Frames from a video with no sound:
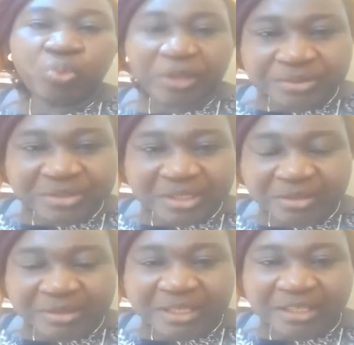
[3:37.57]
when you sell
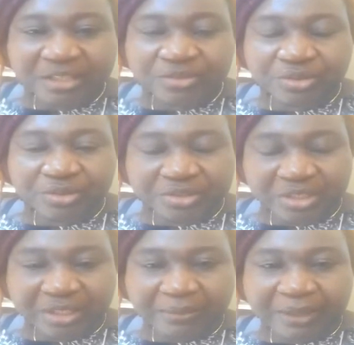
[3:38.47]
your targets to your
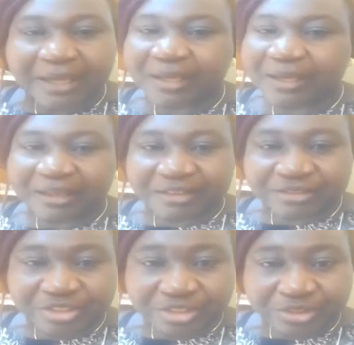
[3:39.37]
team i can
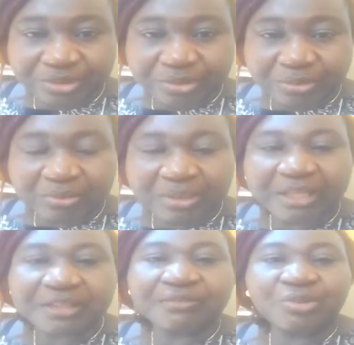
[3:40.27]
guarantee you
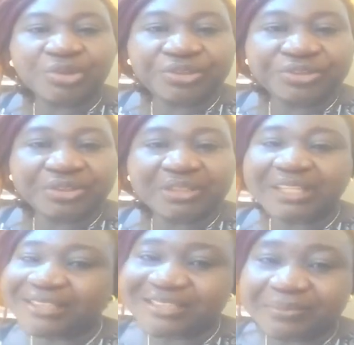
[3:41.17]
that you have done
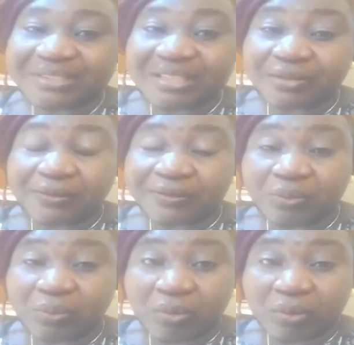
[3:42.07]
90 percent of the
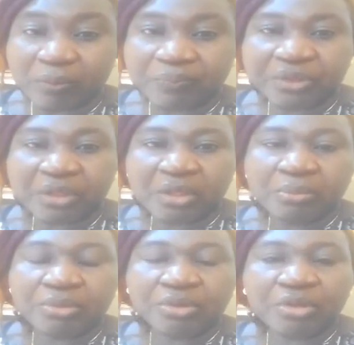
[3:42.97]
work
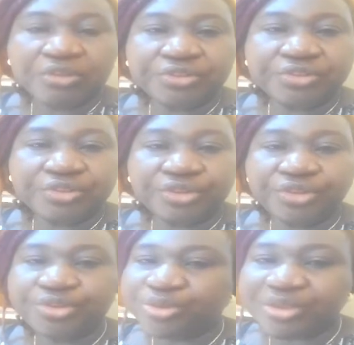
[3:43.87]
because
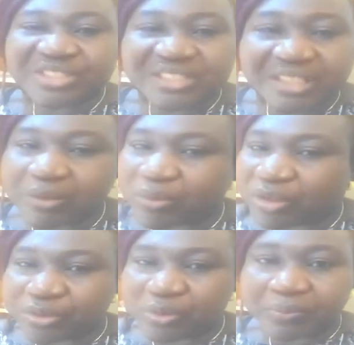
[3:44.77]
you do not sell what
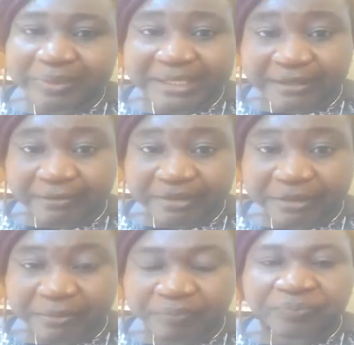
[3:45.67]
you don't believe
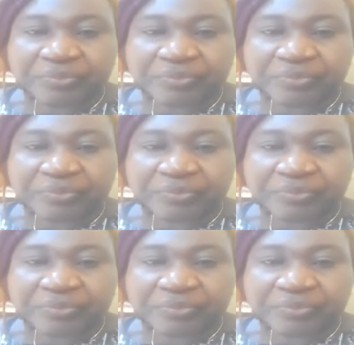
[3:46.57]
in